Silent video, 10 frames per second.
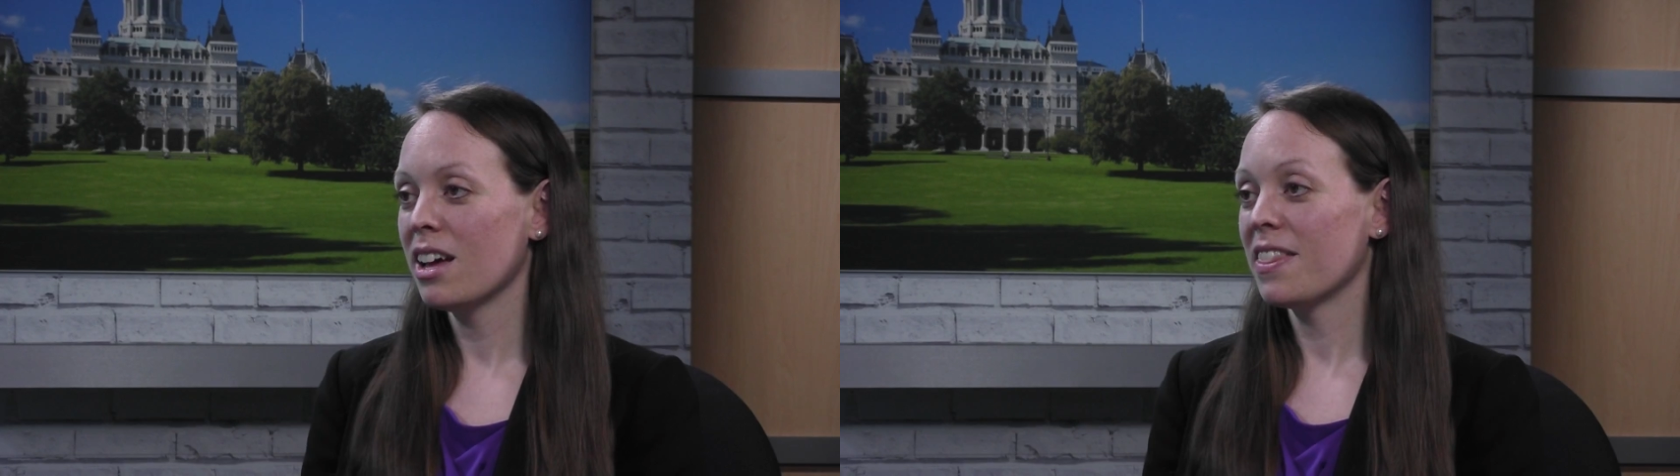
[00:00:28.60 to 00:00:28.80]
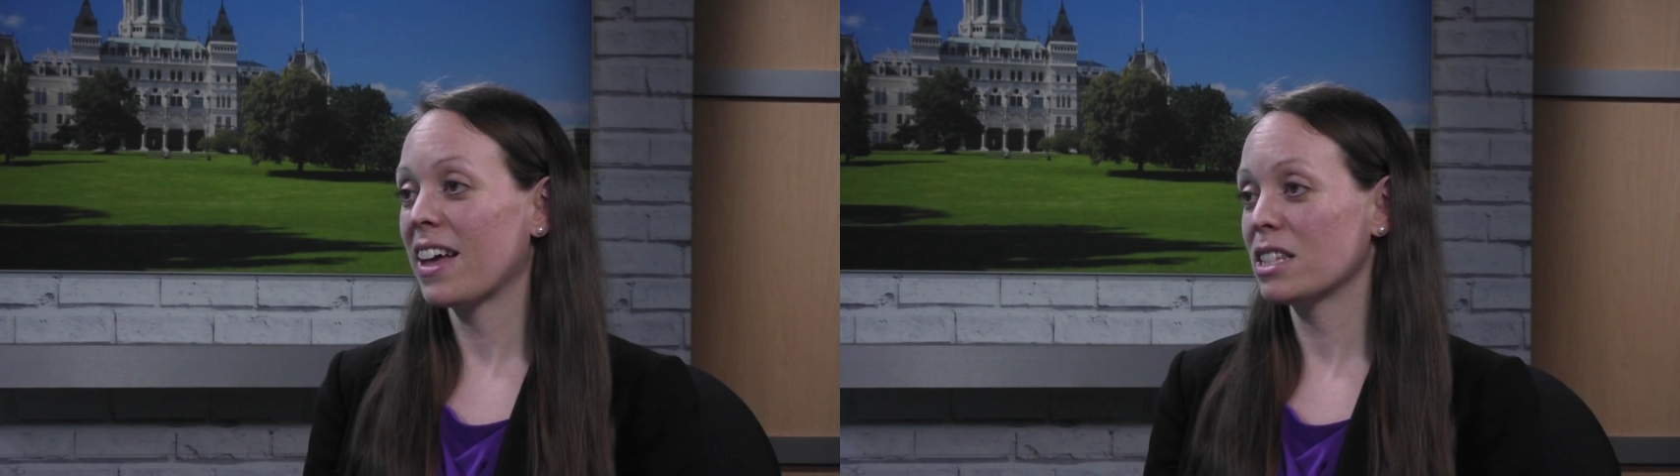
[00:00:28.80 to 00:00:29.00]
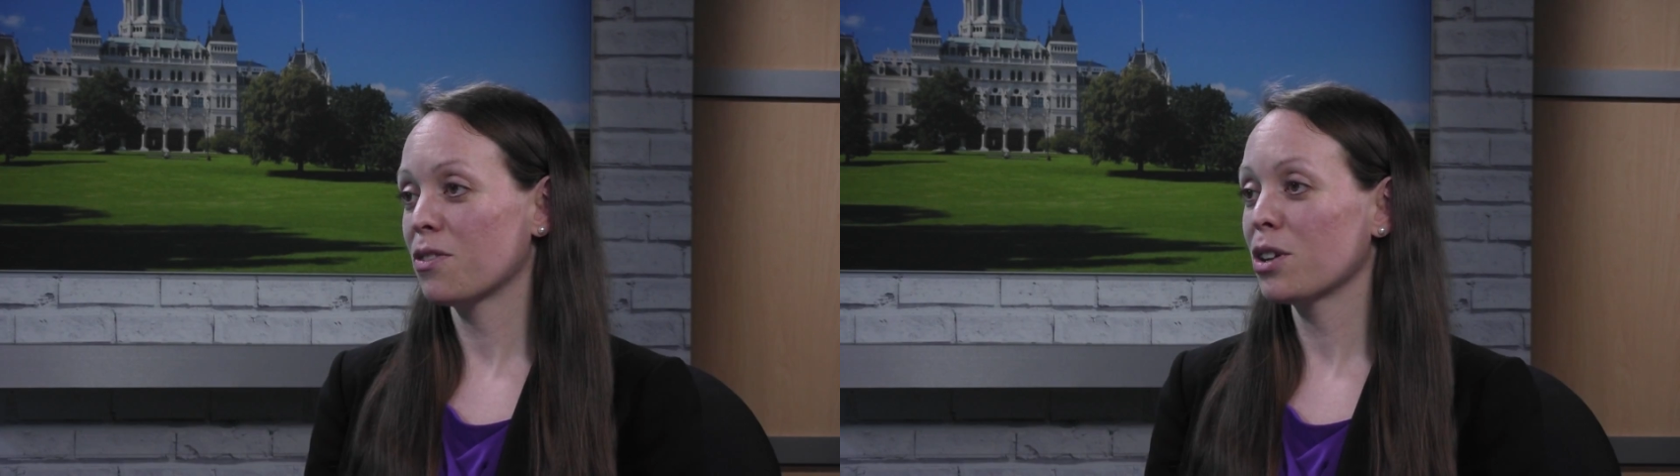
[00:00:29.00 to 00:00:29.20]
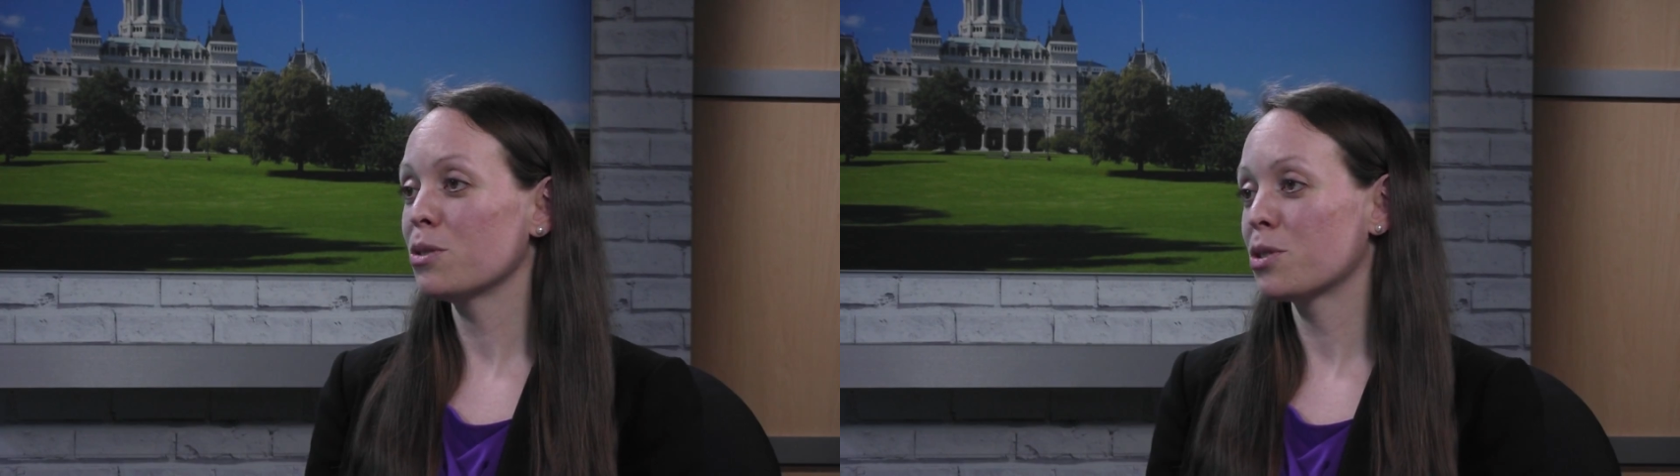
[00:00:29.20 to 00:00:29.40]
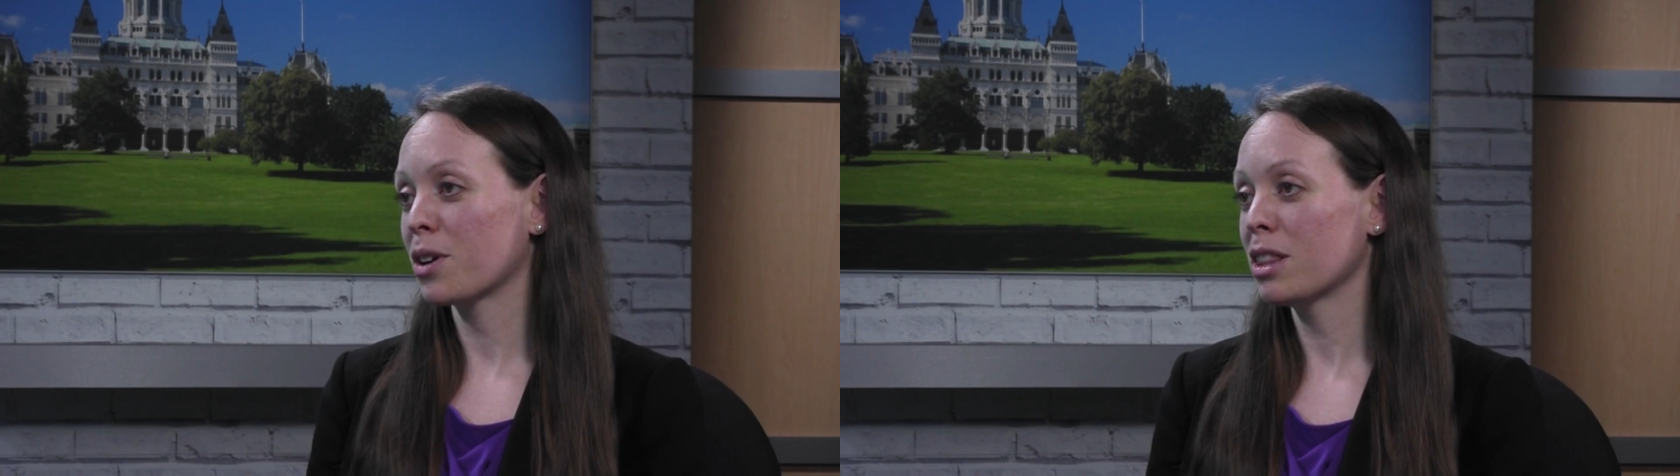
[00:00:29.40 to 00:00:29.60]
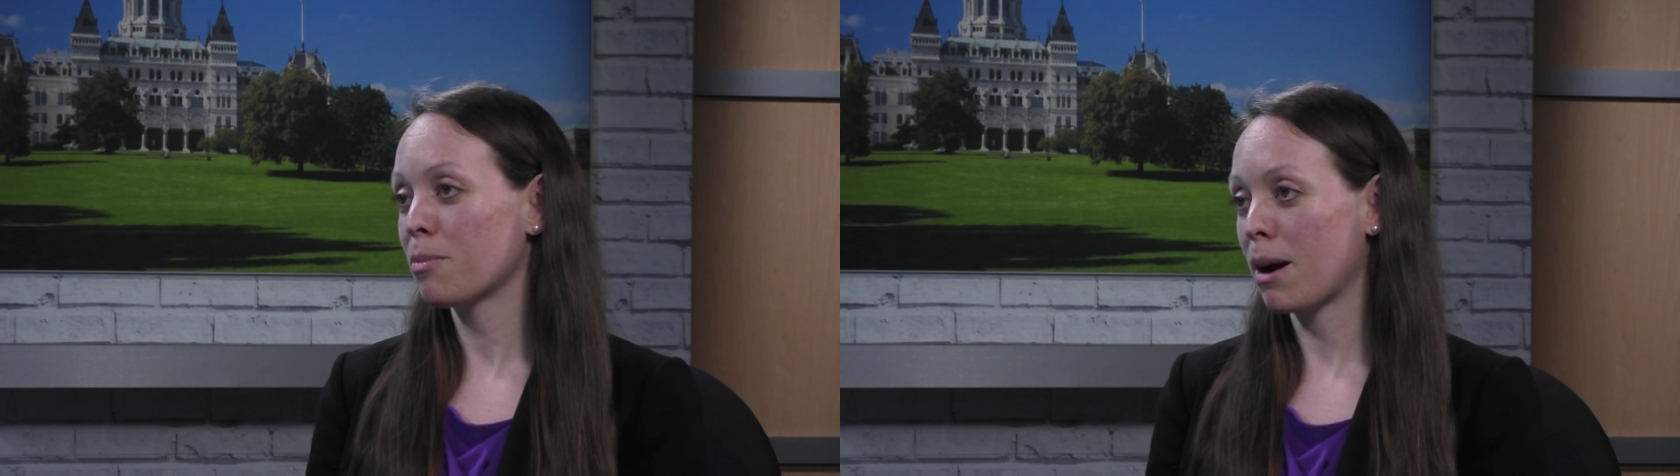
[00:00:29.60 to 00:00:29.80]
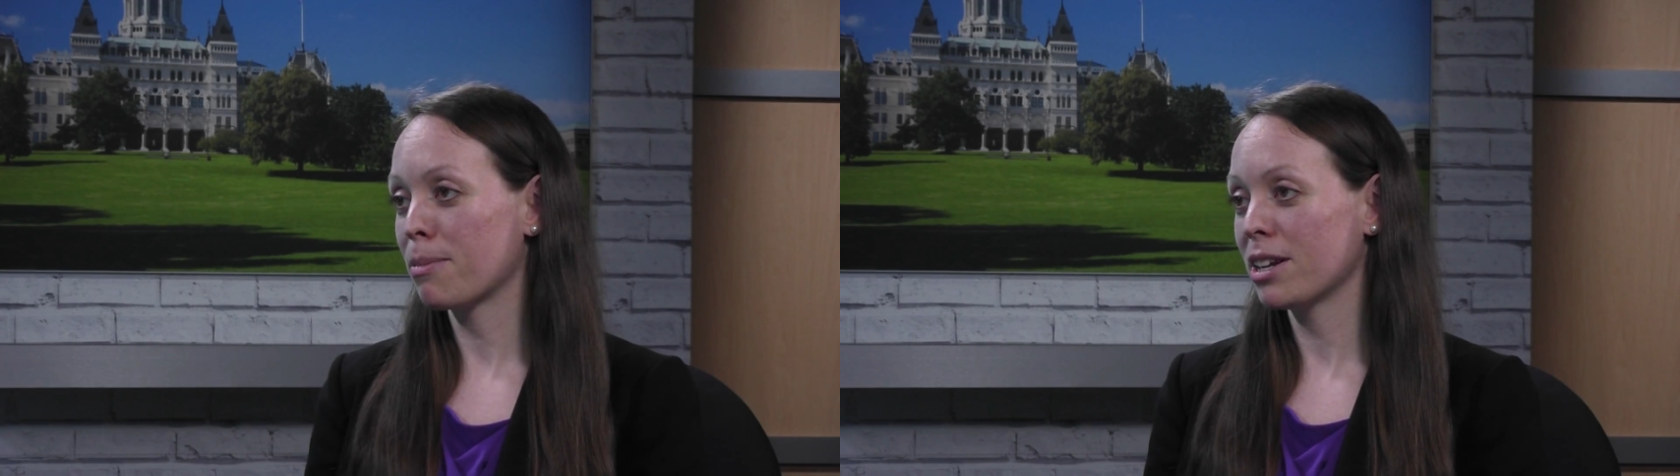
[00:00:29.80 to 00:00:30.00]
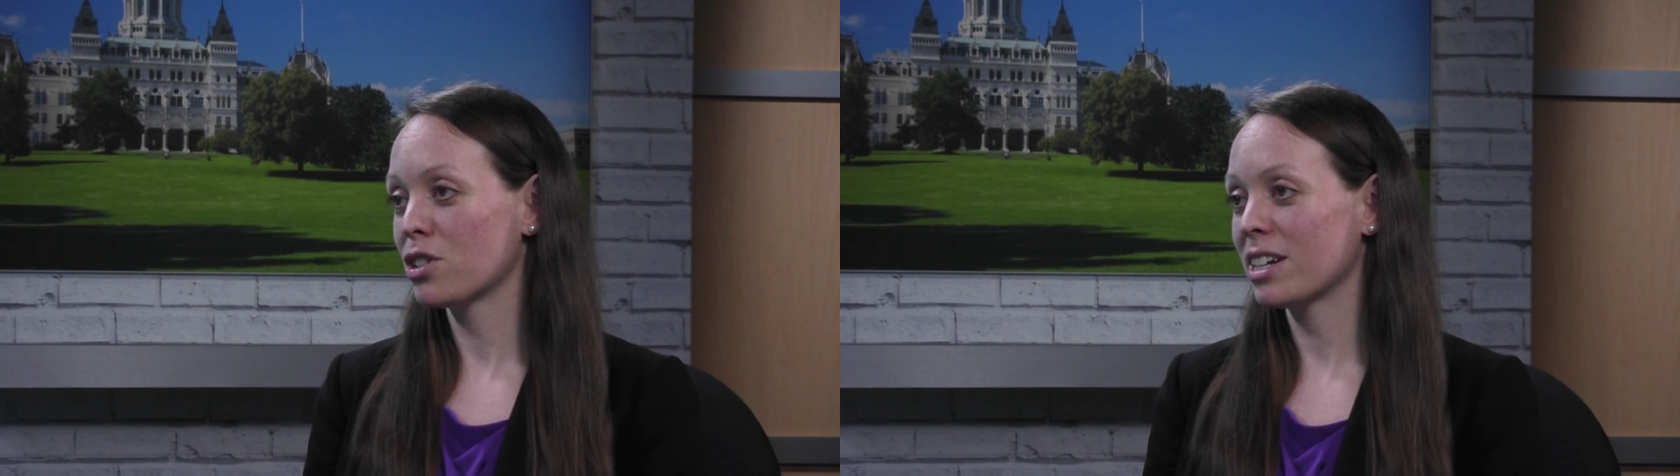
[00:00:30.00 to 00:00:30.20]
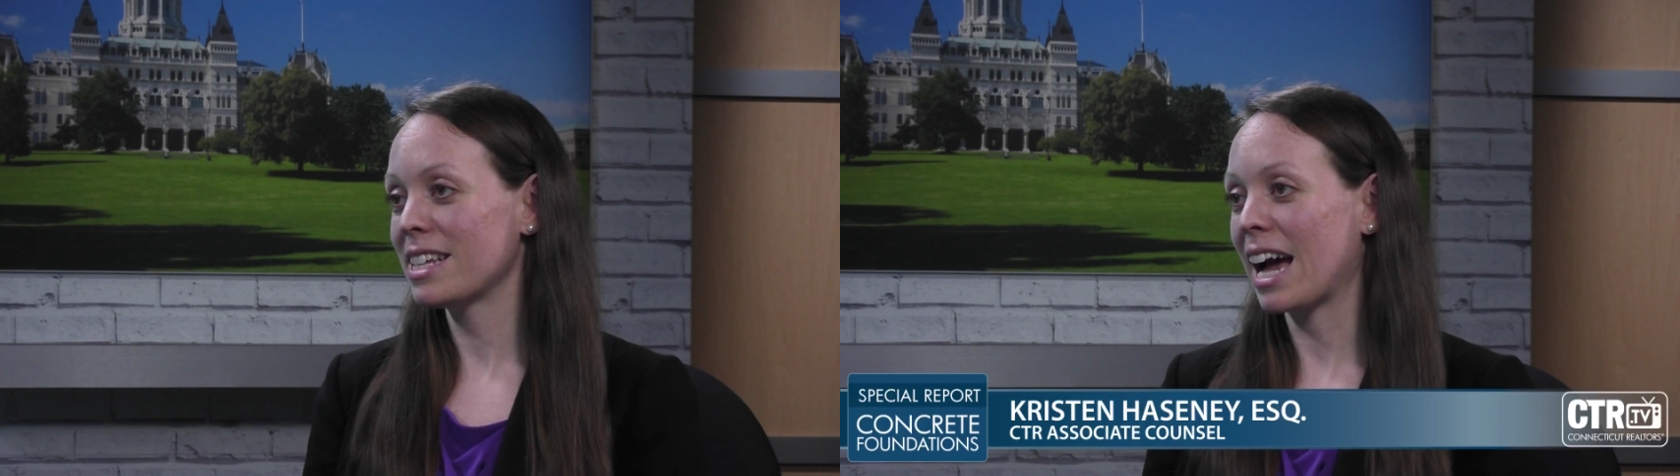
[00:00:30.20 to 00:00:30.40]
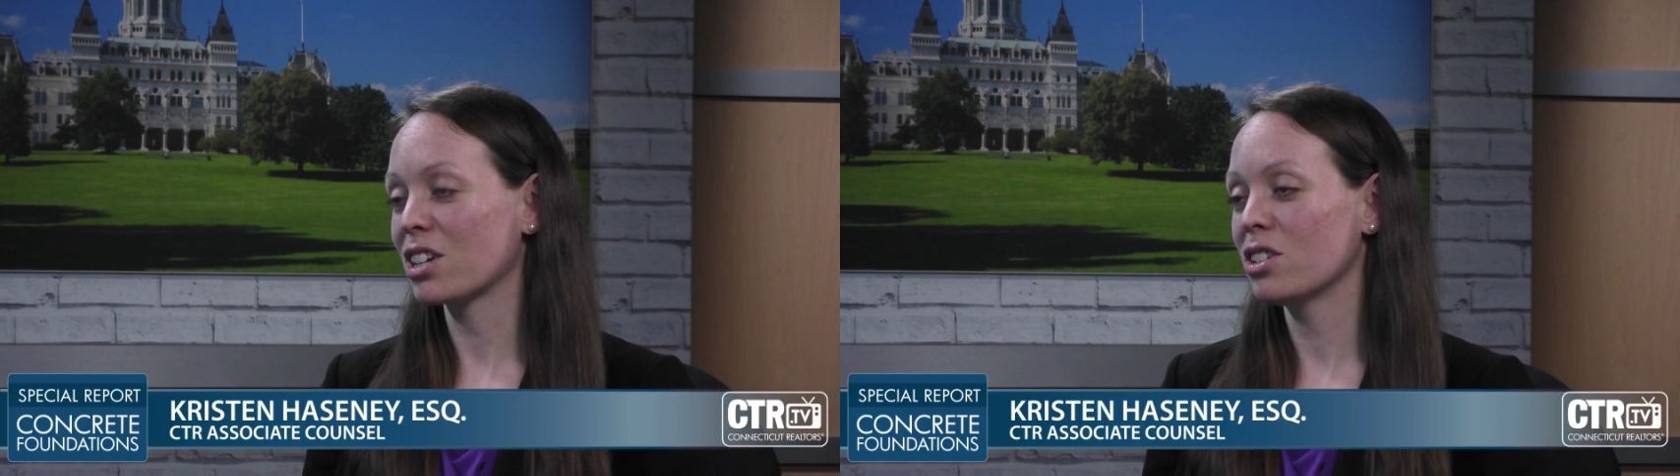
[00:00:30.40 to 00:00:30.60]
That's for use during the property
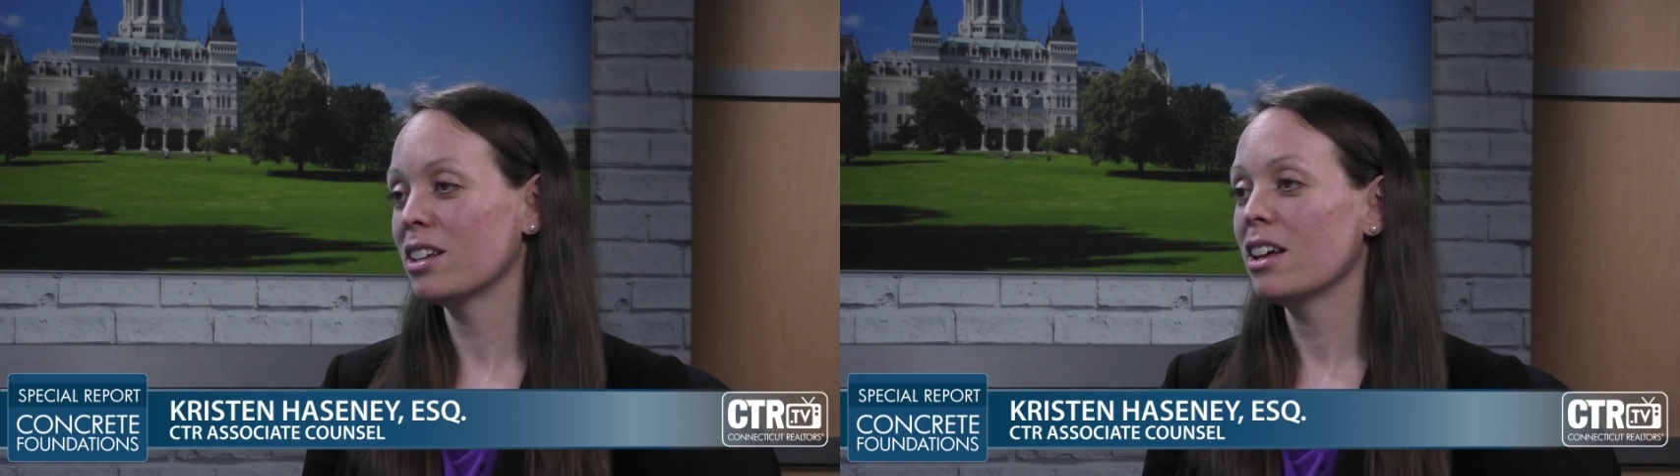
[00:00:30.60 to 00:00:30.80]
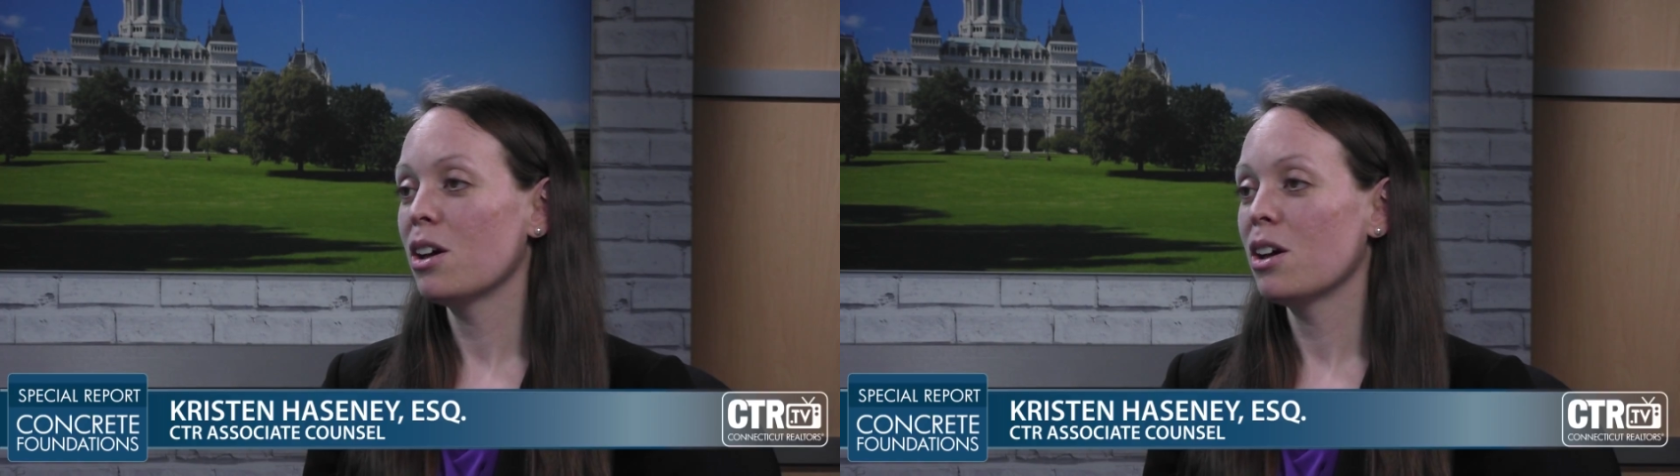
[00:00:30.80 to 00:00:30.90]
transaction.